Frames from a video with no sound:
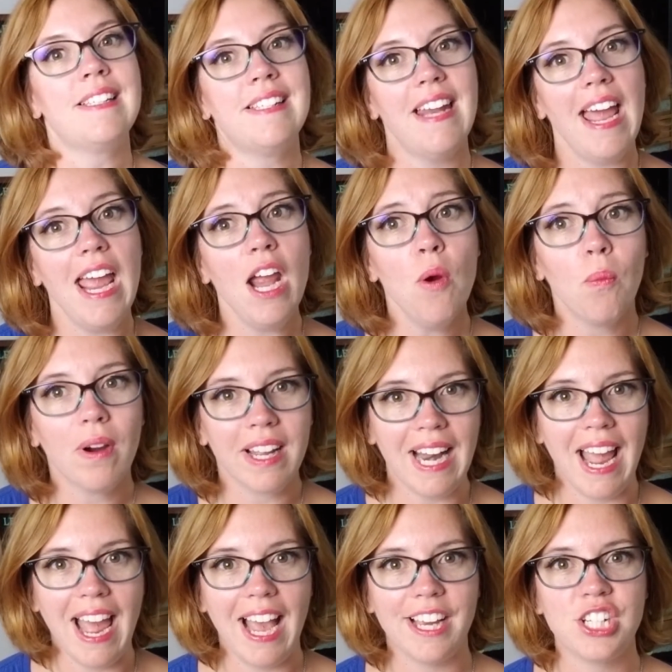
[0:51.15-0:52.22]
Today, we're going
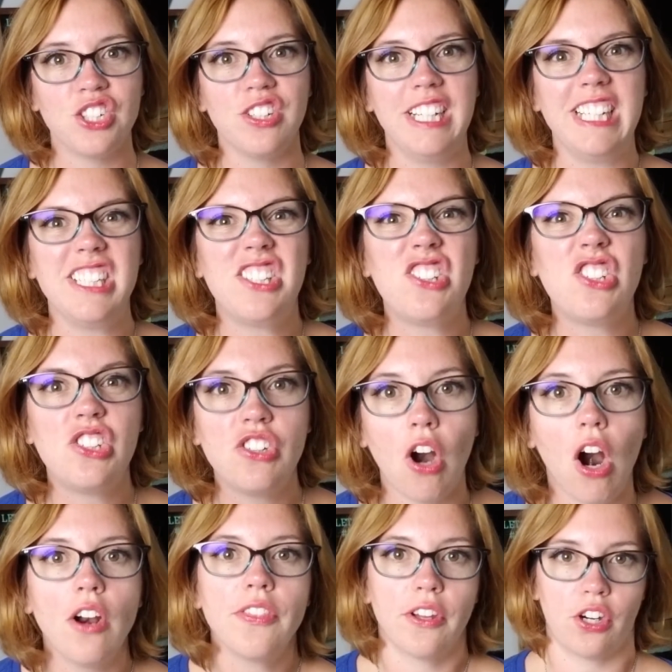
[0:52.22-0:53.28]
to actually
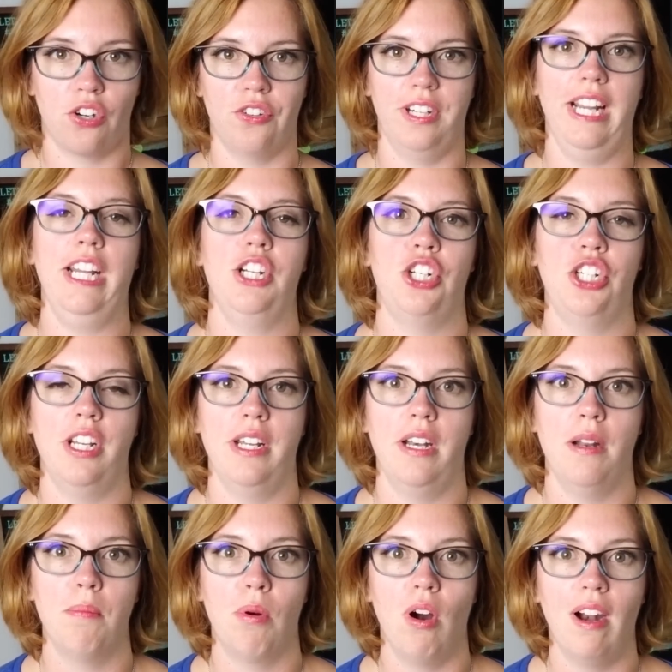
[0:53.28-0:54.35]
start the
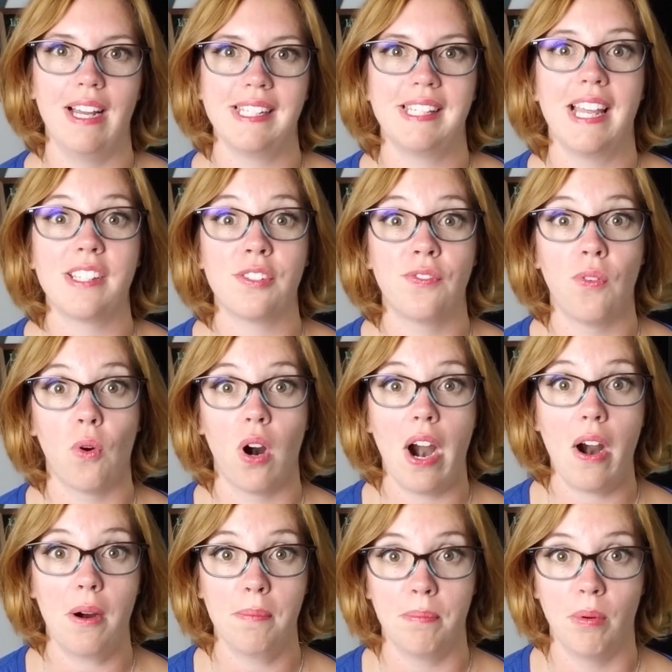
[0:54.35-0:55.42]
creation process for
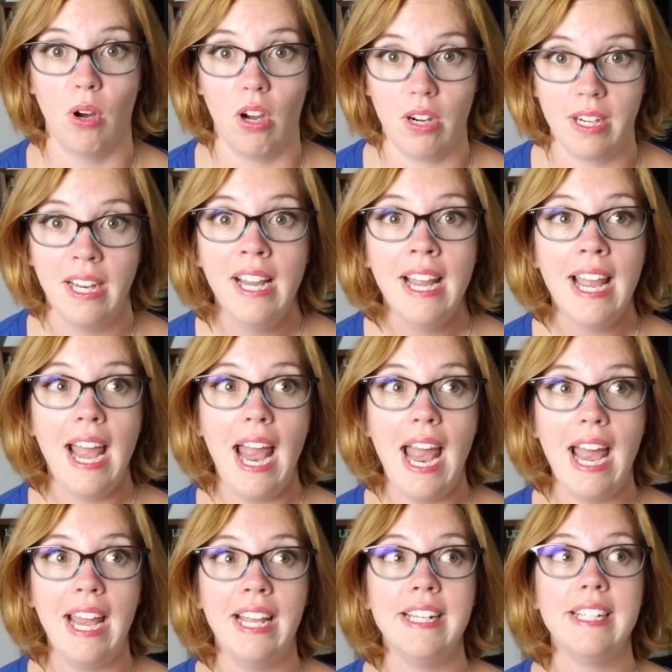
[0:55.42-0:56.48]
our book.
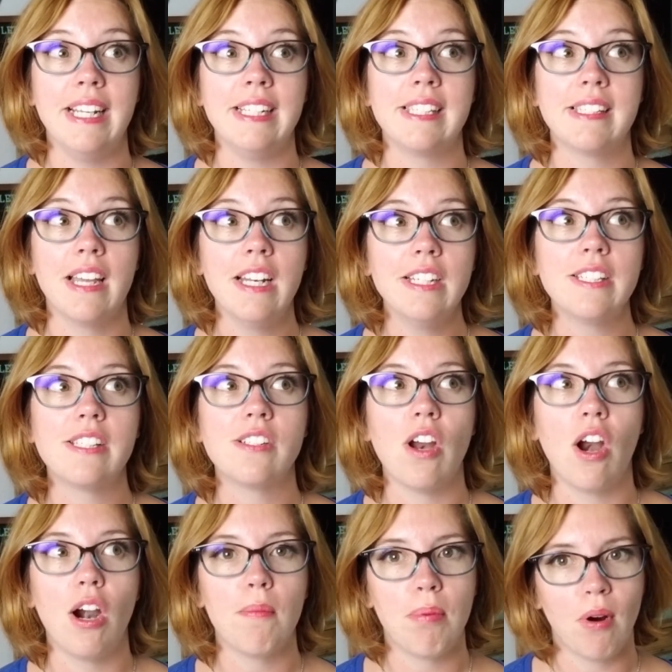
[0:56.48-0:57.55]
And it's going to
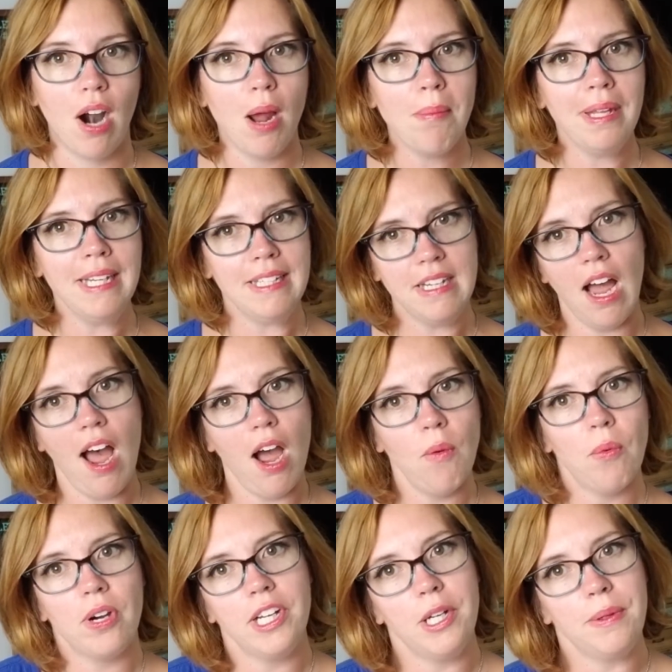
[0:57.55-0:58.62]
start probably not
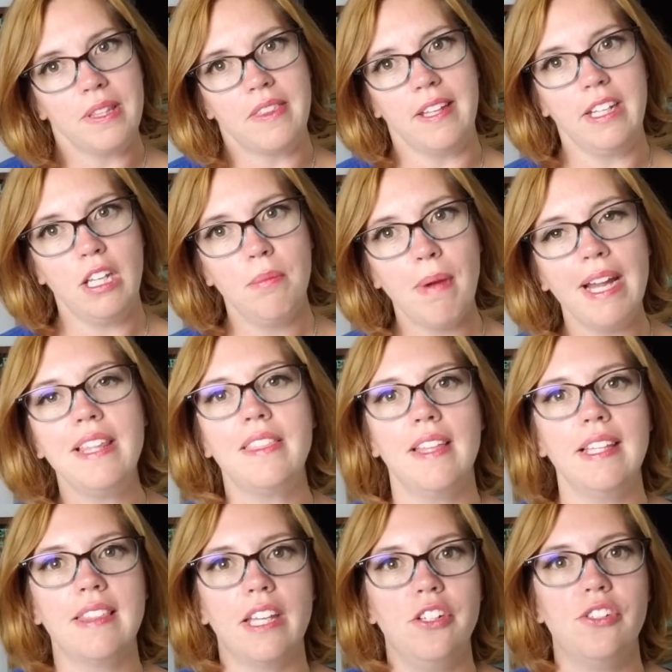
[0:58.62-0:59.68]
where you would think. You might
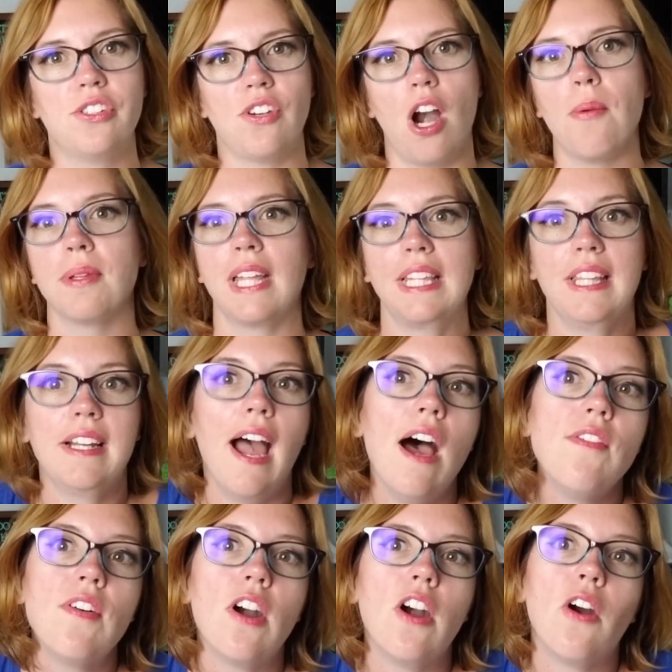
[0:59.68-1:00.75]
think that you start with like the
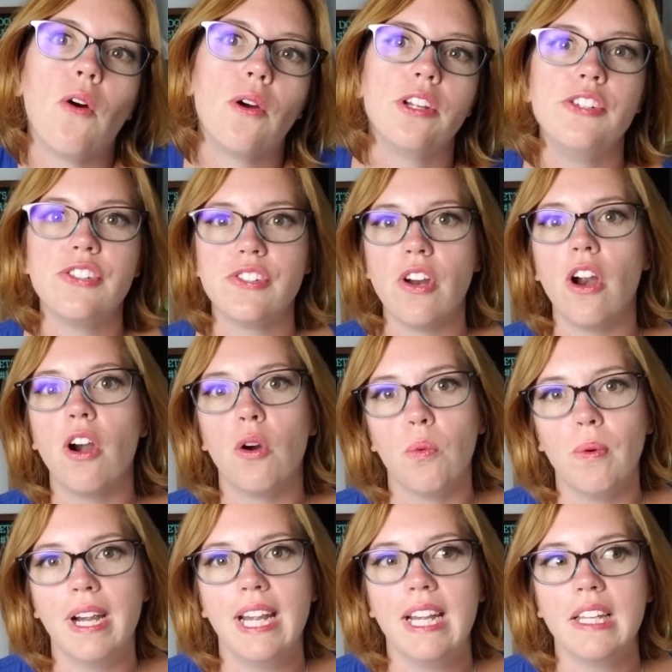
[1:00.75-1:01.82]
cover or you start
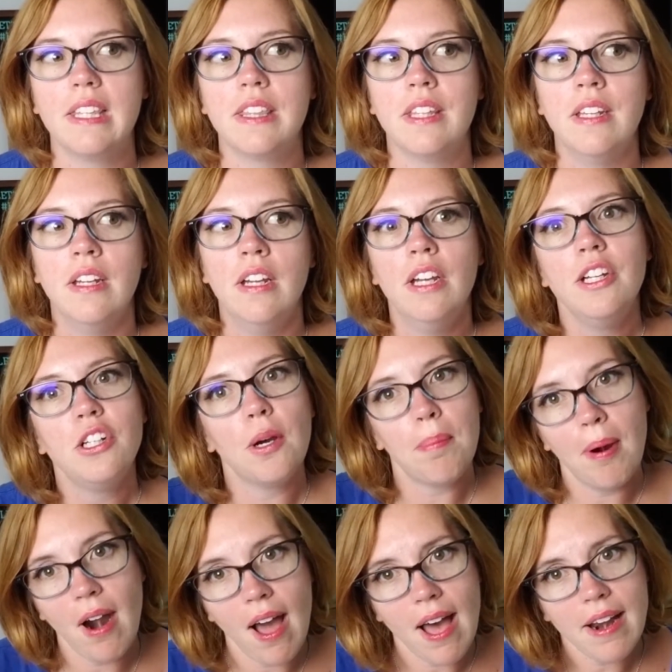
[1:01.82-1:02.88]
with your
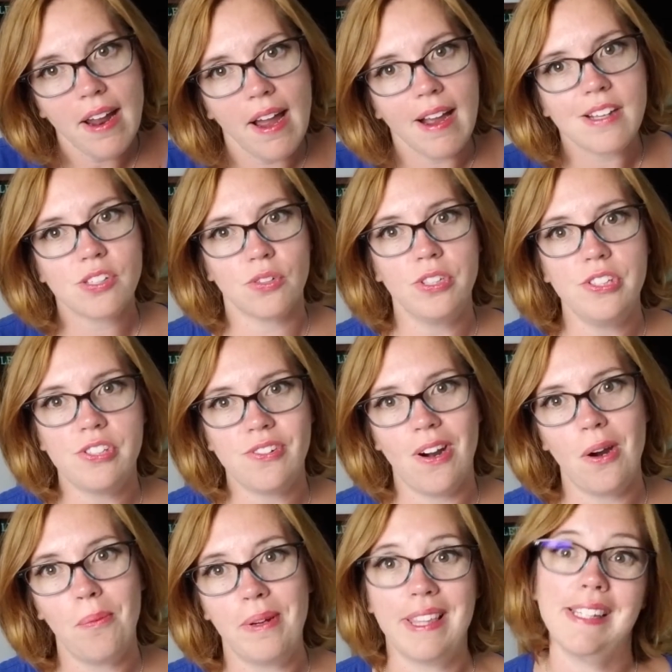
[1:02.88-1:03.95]
products or you start with a